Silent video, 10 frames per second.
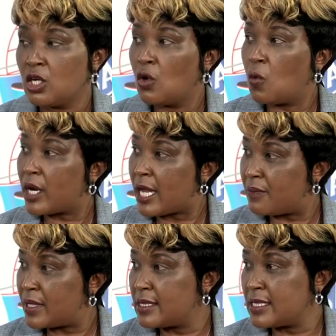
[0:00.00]
What
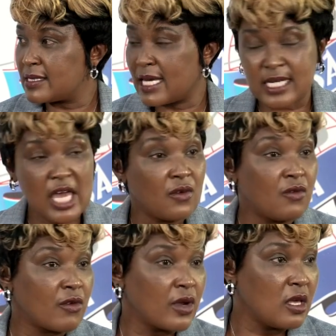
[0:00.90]
happens is that
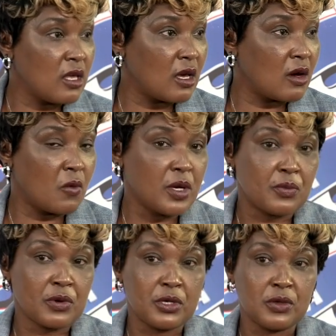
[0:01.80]
every year we
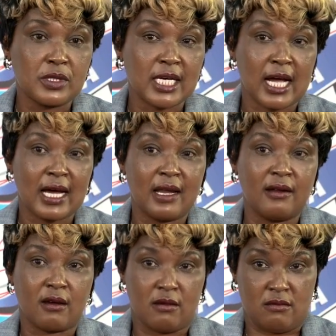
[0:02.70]
produce a
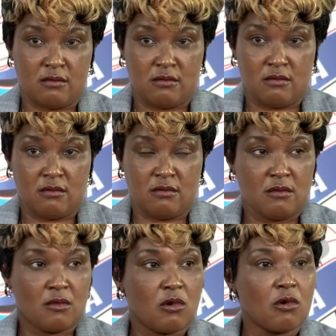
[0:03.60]
calendar
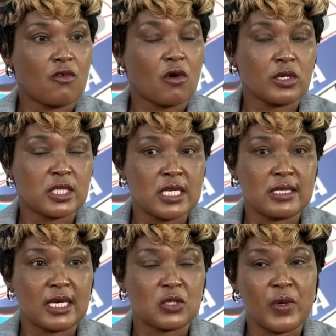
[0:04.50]
of courses
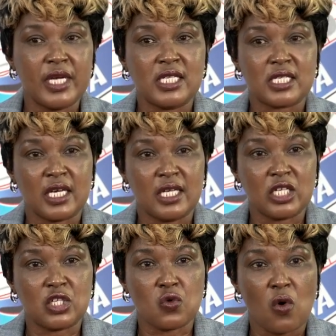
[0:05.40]
that we
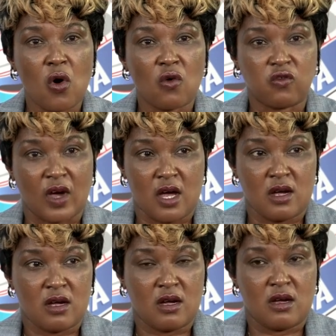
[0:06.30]
intend to offer
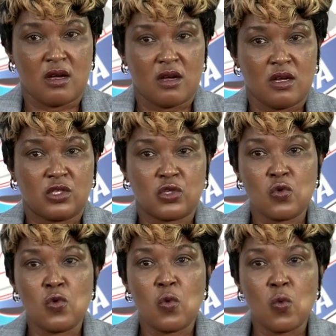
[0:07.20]

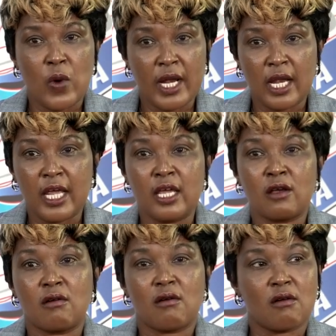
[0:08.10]
to
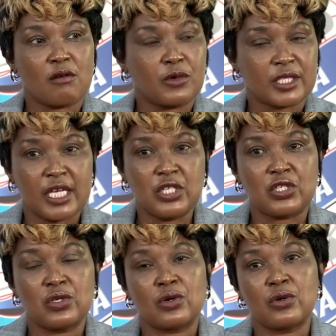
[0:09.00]
willing or
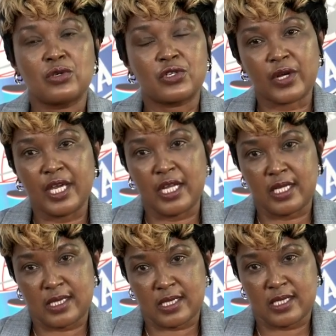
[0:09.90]
potential
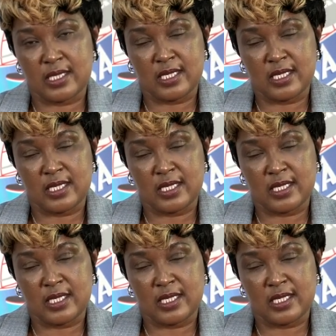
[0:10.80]
trainees.